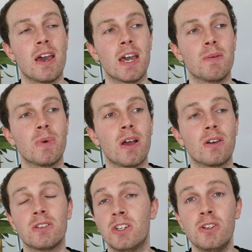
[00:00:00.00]
um,
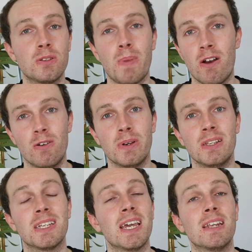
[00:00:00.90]
used
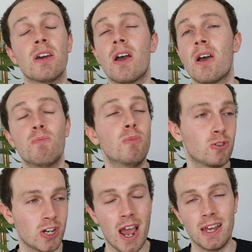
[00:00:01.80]
parabens in
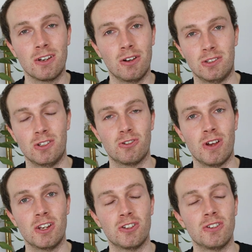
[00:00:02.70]
much higher
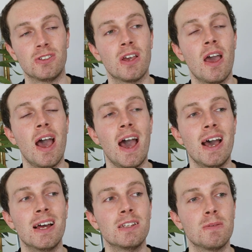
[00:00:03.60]
concentrations
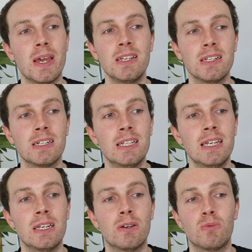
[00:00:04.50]
and
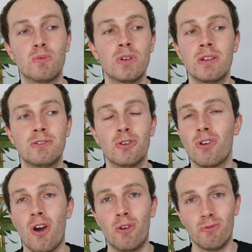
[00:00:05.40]
basically were
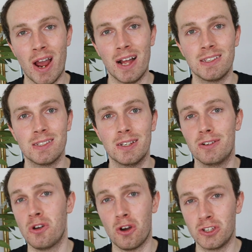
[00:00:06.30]
done on rats,
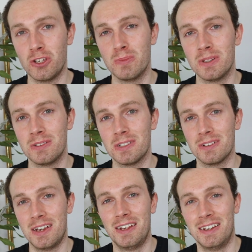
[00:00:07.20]
not
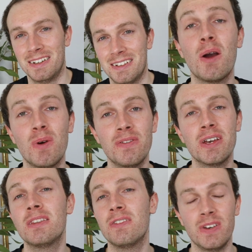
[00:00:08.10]
humans.
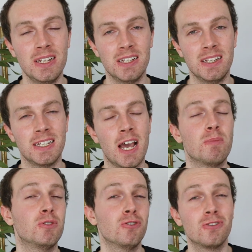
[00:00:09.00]
However, the Think Dirty
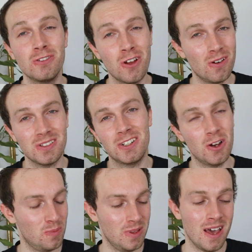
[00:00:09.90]
app does not
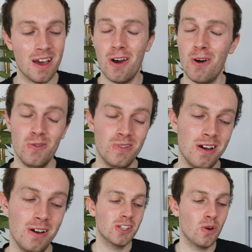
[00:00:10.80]
stop there, oh
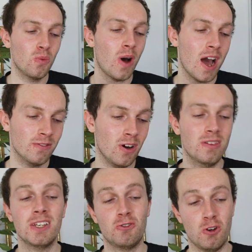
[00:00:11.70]
no. So I've
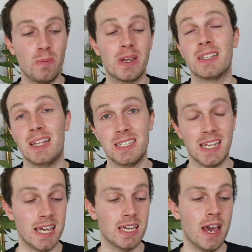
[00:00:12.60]
got this Tropic
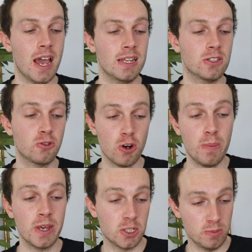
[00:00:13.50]
cleanser here, and it's a
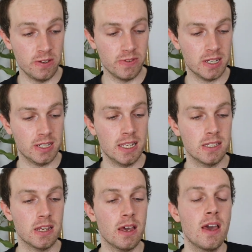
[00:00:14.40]
Tropic smoothing
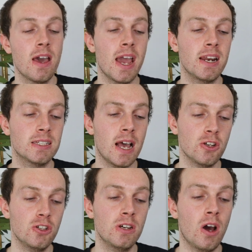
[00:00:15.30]
cleanser, and it's
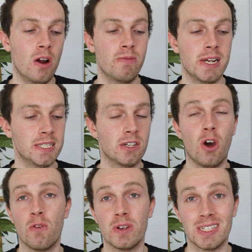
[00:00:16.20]
actually got a
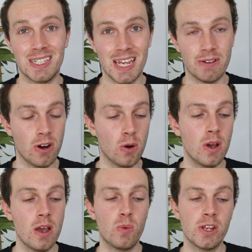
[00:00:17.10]
rating of
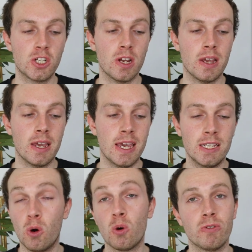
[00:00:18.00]
zero, which
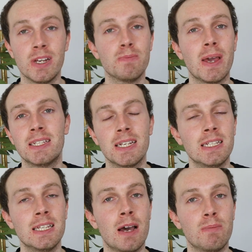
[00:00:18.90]
is all green.
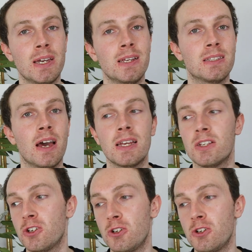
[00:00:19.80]
Basically that means that it's